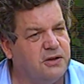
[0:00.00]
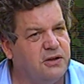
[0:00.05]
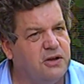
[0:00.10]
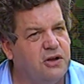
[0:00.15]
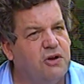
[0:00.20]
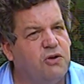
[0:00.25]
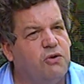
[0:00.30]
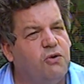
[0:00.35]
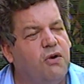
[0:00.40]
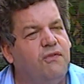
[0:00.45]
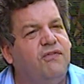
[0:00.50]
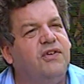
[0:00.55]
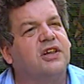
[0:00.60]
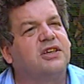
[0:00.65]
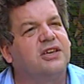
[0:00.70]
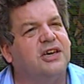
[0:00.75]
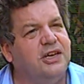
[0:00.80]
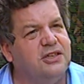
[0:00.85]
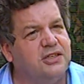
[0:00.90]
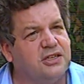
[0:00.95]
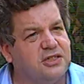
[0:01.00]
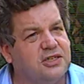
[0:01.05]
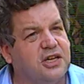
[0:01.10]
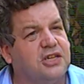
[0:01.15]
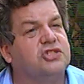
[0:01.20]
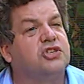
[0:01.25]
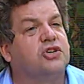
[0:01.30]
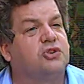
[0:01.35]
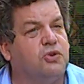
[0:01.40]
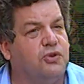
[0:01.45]
how they could easily find
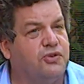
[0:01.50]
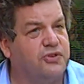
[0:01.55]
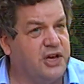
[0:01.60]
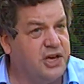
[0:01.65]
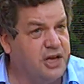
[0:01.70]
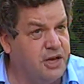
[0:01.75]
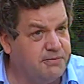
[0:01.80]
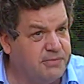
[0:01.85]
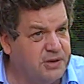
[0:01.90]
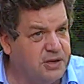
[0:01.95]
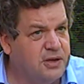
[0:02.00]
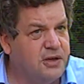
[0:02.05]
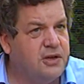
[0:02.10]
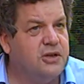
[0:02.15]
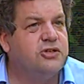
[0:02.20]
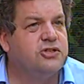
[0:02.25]
children, and how